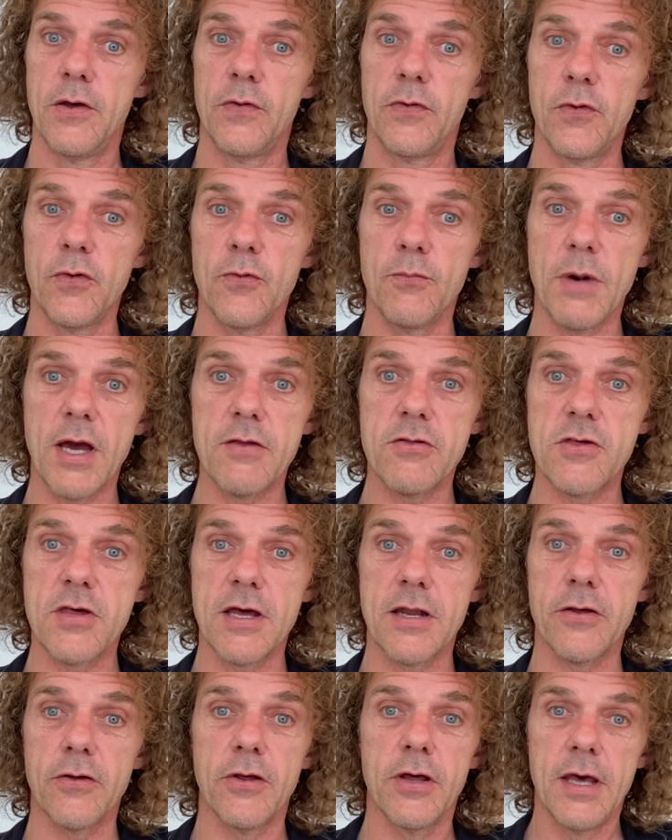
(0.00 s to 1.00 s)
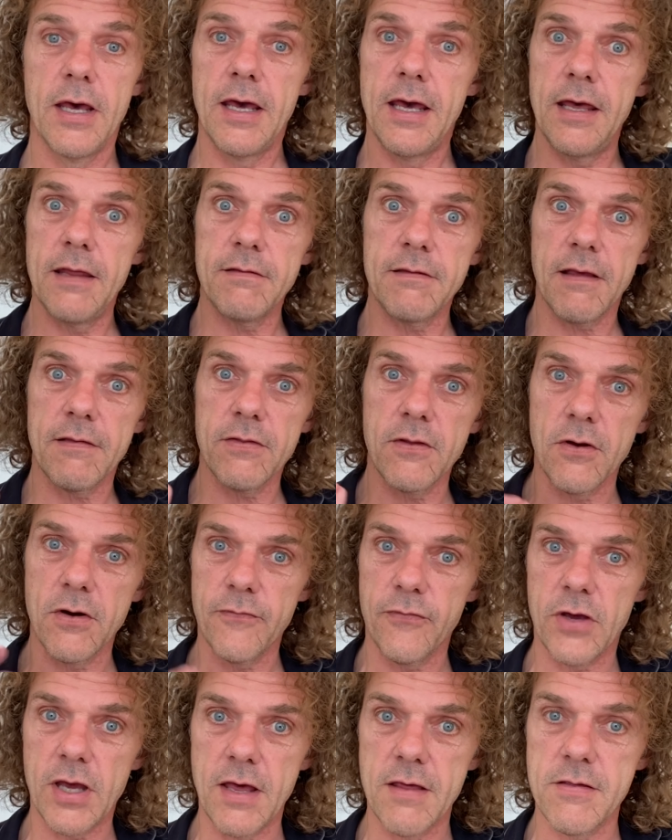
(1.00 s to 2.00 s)
to my channel, hit that
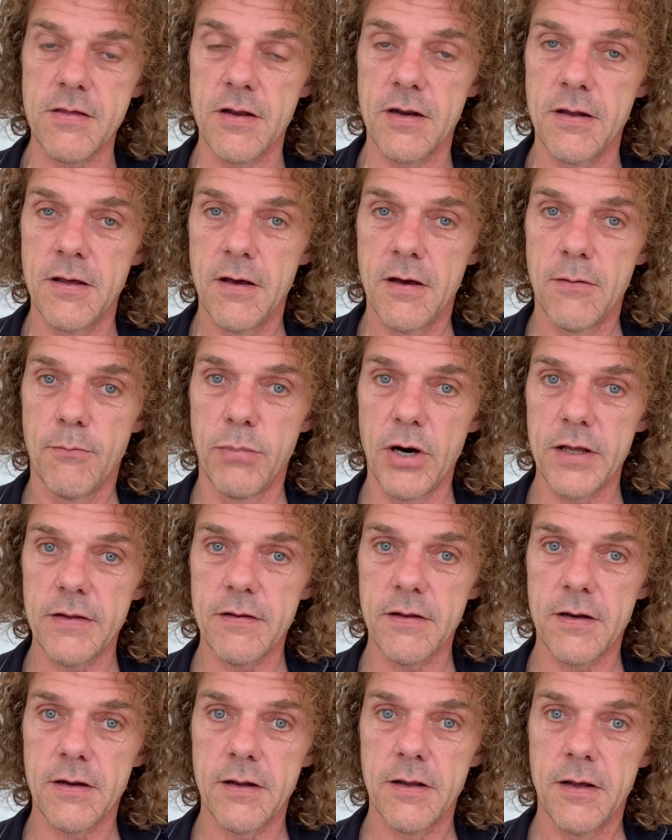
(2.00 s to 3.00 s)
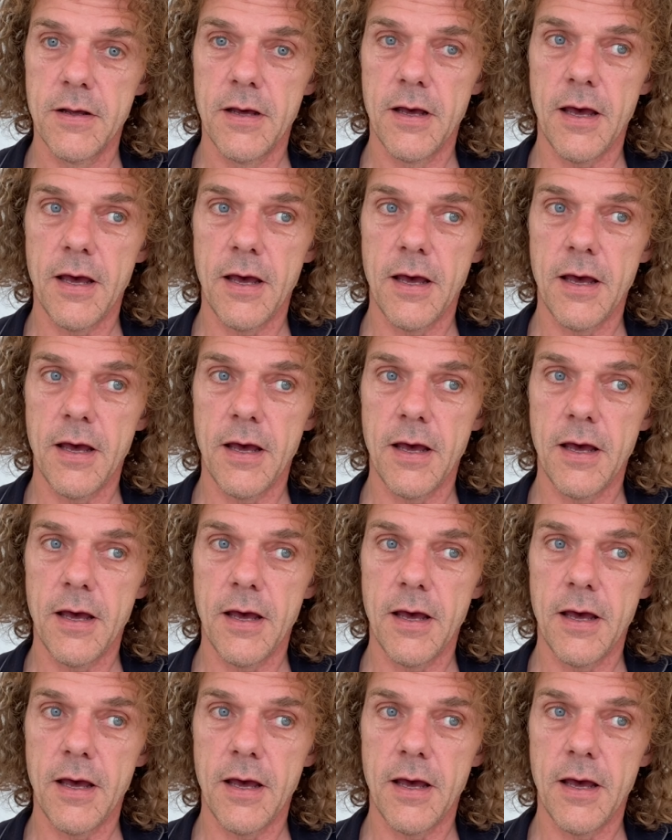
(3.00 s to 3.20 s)
notification button,